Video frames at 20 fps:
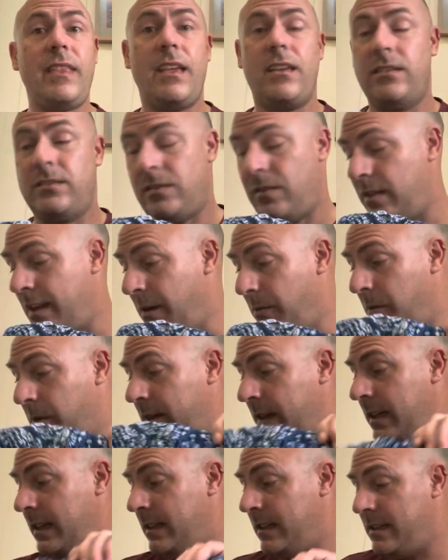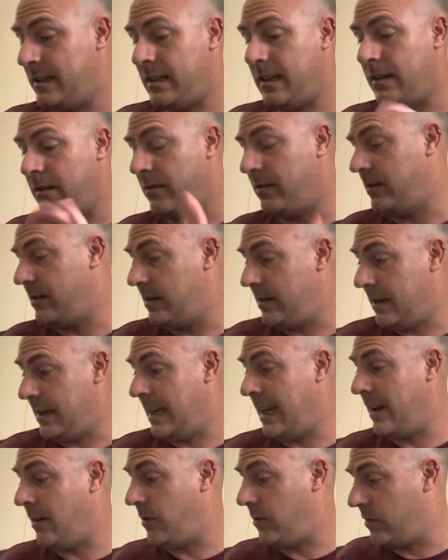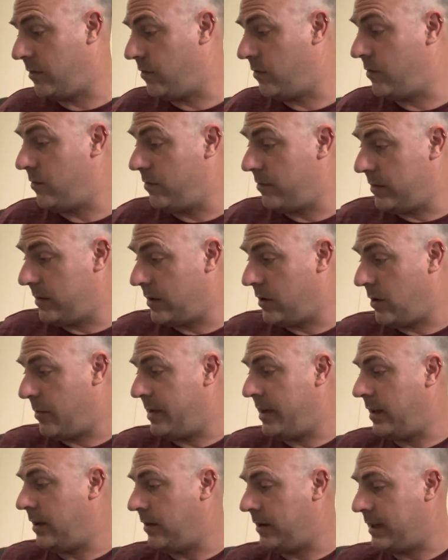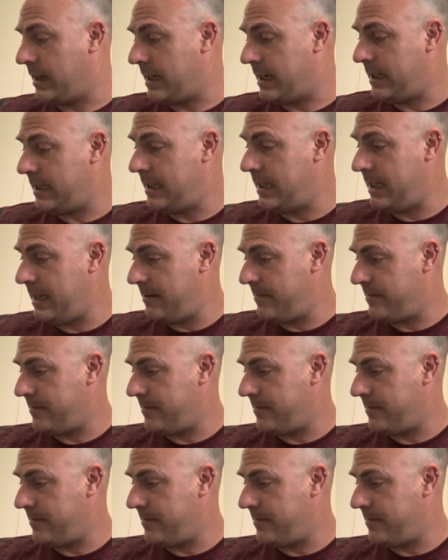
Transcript: So that one is now coming along nicely.